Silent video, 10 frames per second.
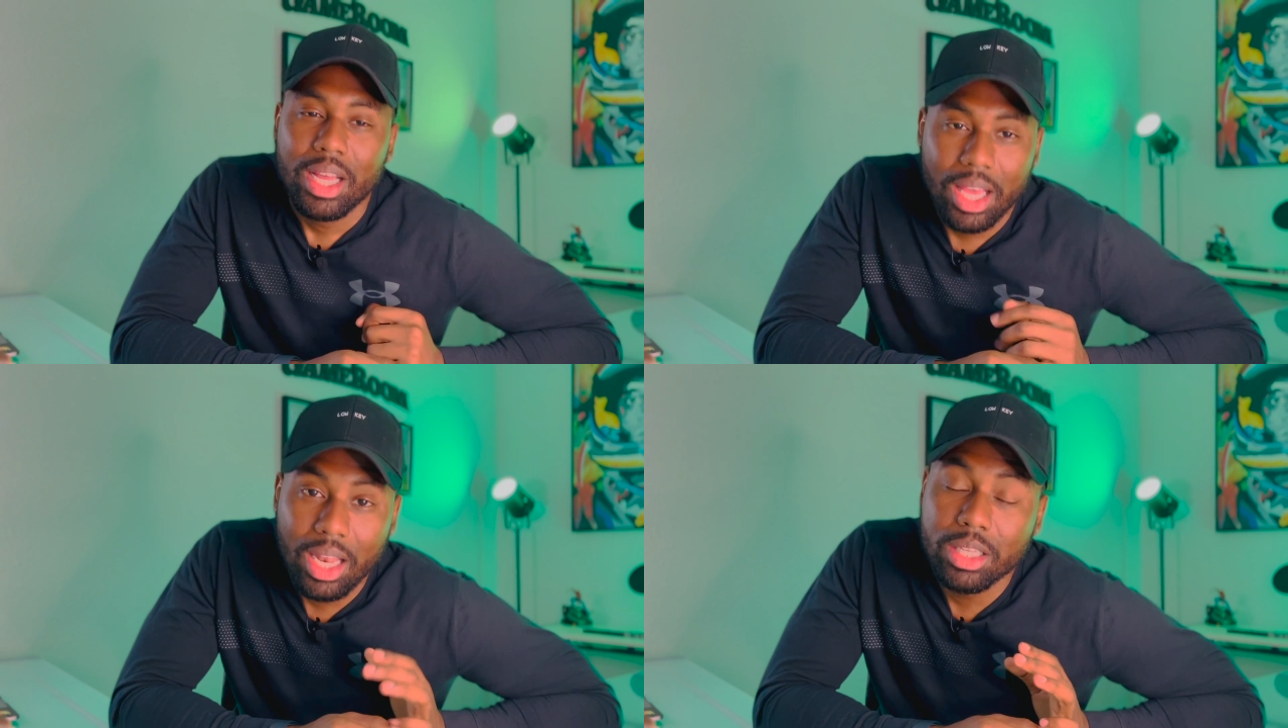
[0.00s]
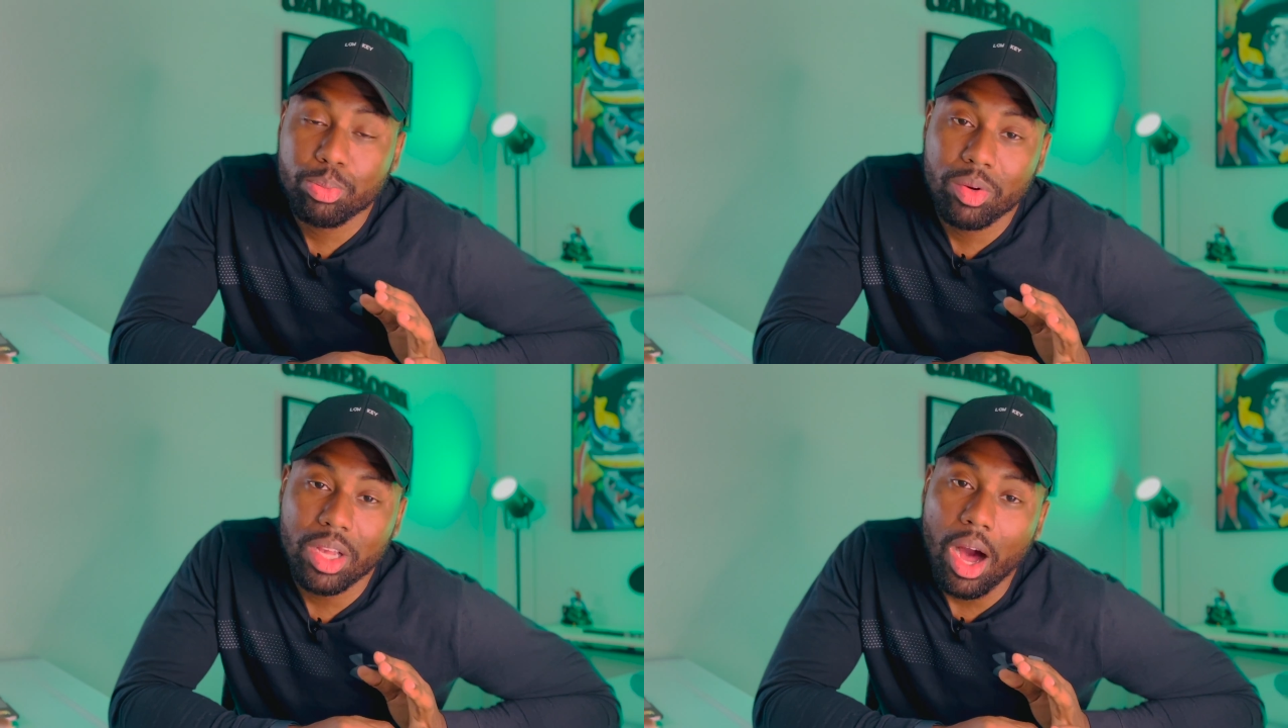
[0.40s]
It looks
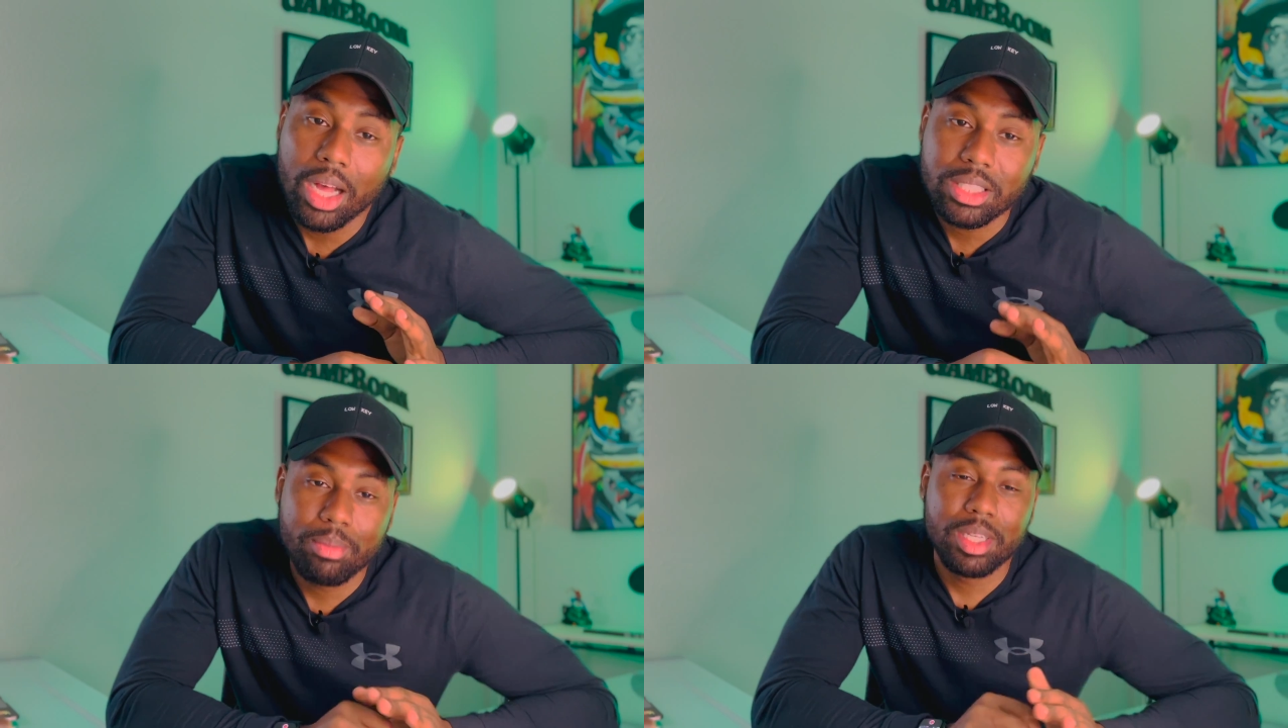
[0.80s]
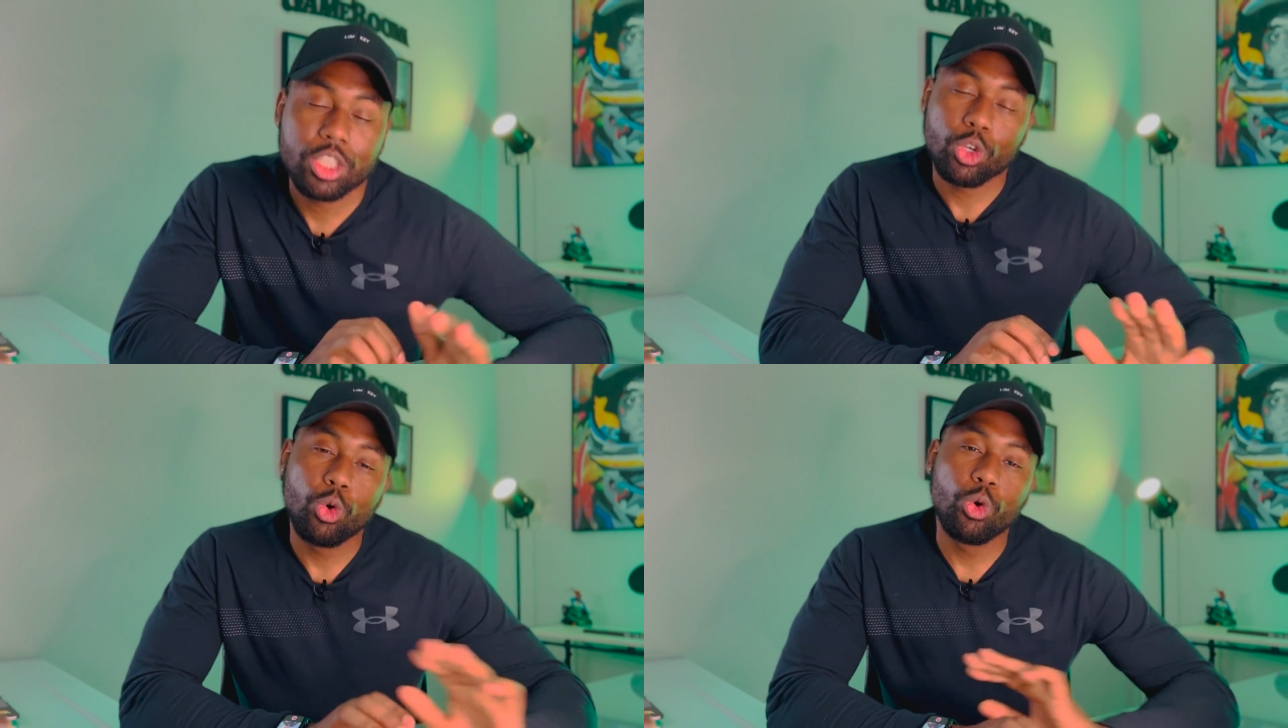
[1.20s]
pretty awesome, and
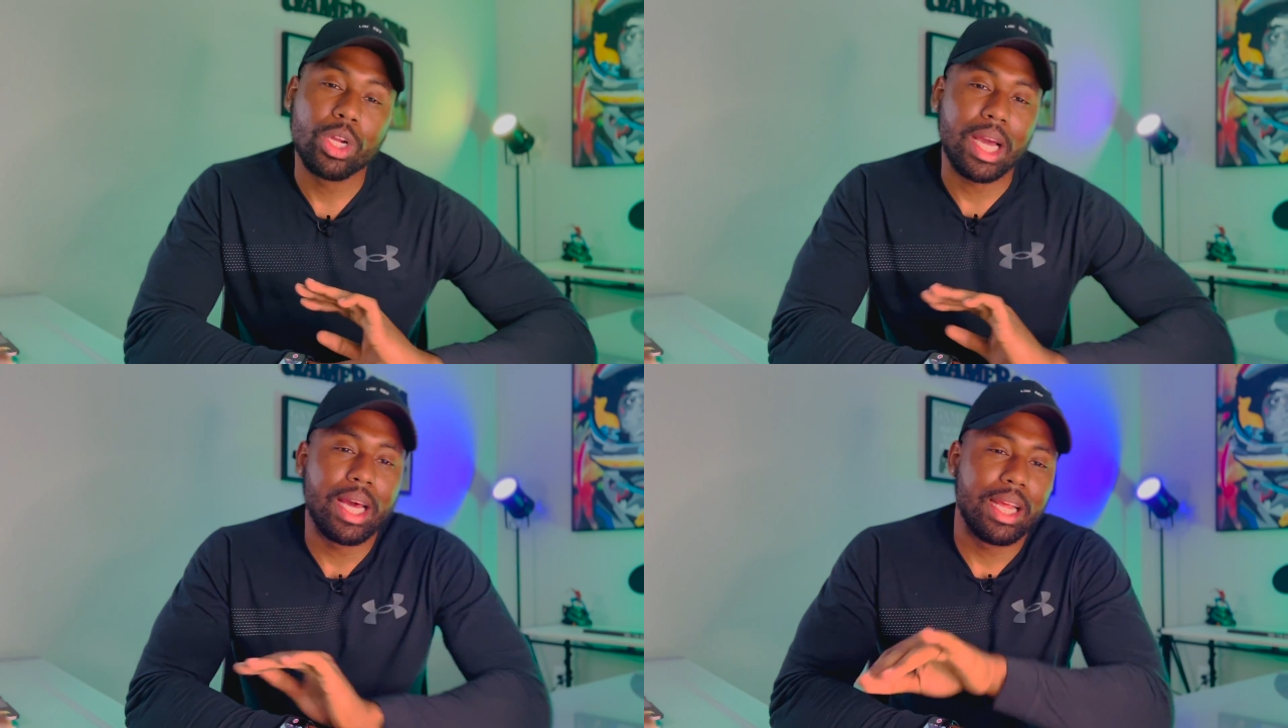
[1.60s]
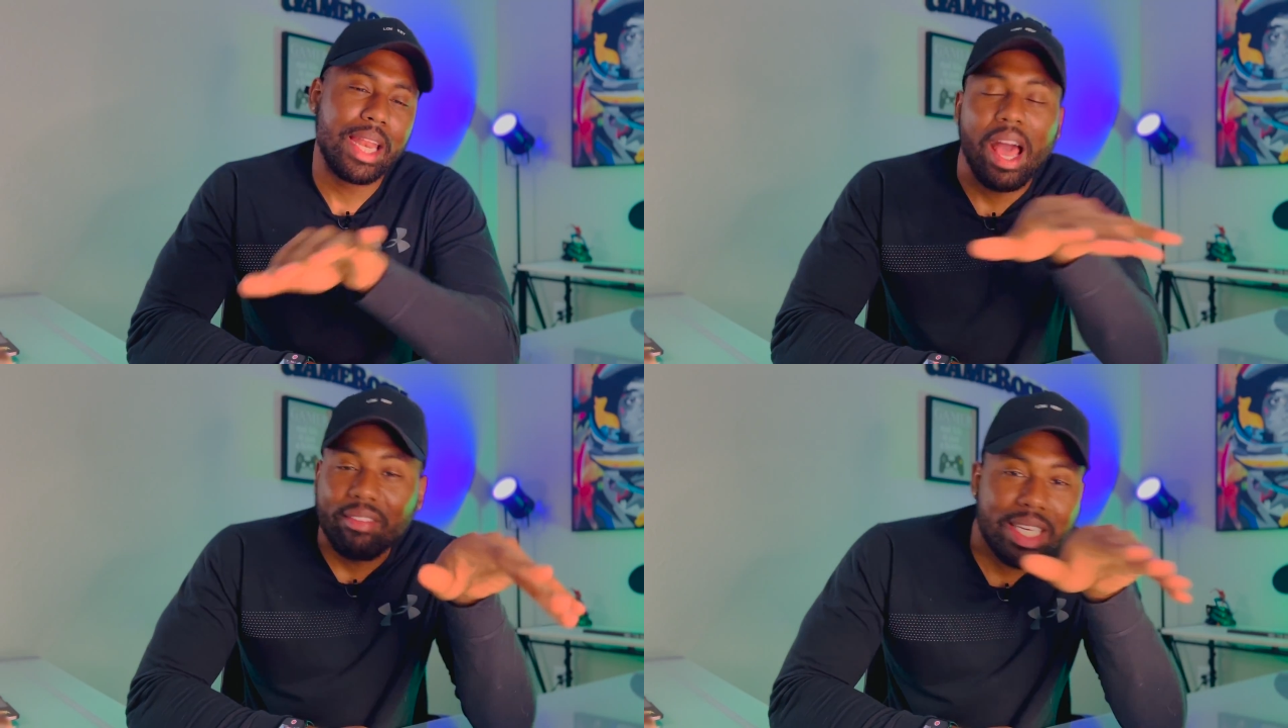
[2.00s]
it's cool to kind of
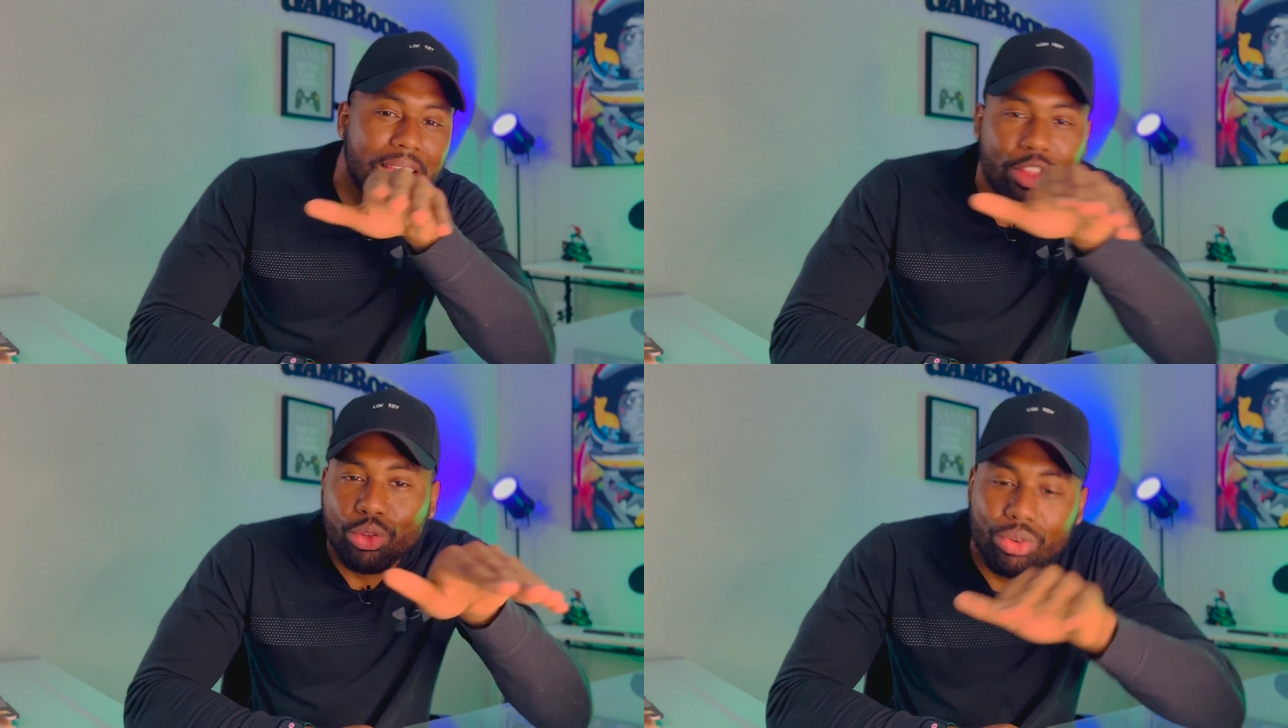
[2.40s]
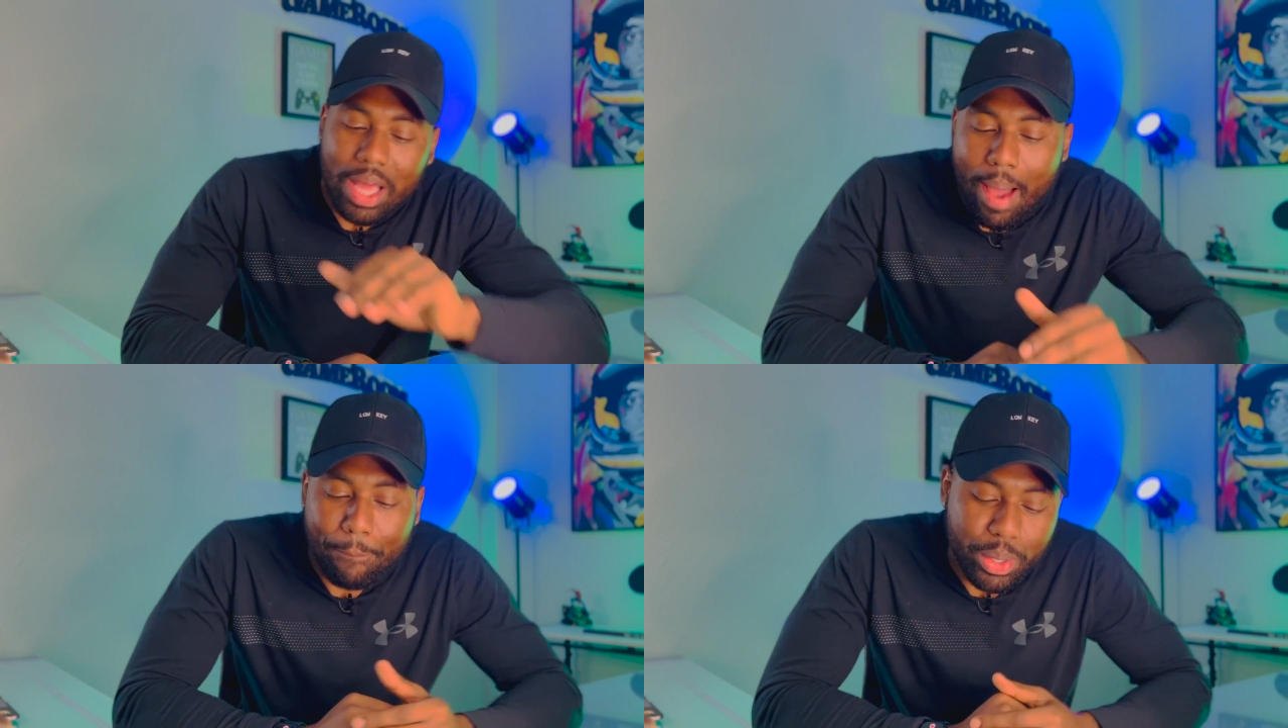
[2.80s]
navigate through that.